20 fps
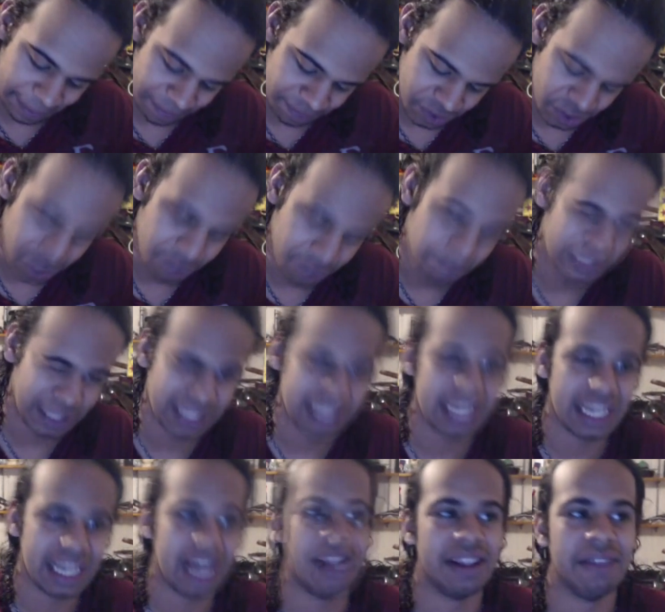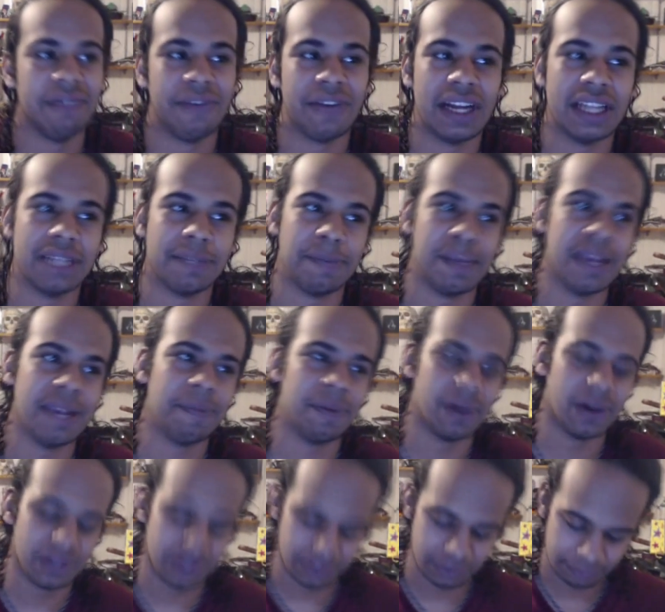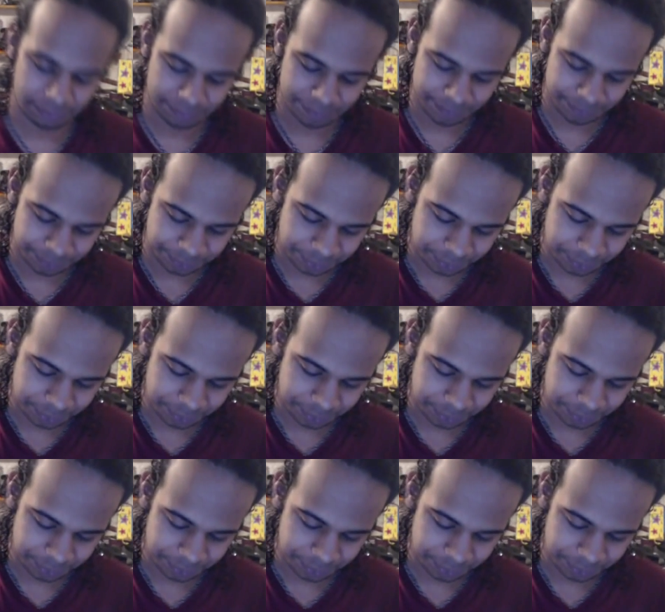But she busts out and then finds Peepers.